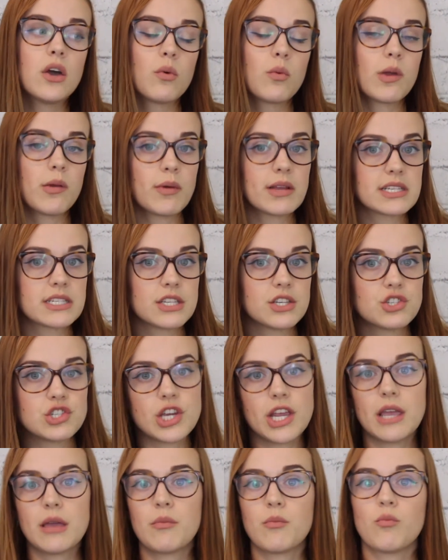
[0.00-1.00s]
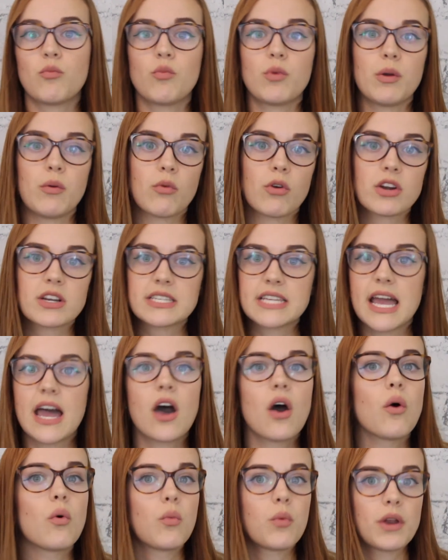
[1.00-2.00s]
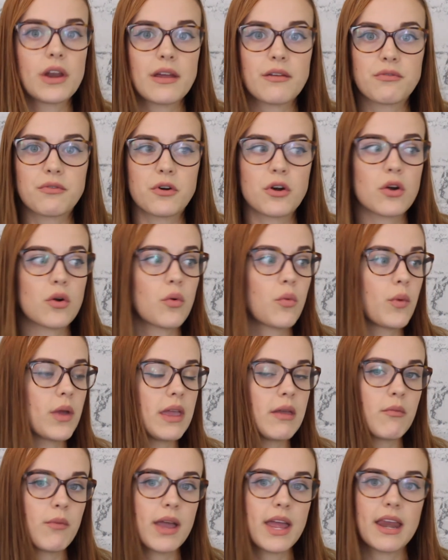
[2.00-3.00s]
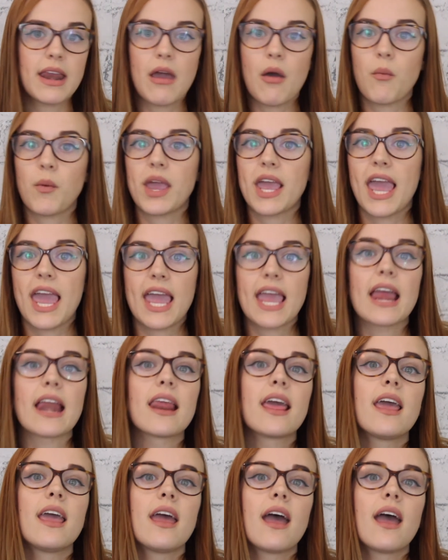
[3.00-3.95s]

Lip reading: We went to the gym, we worked out, whatever, we went and we ate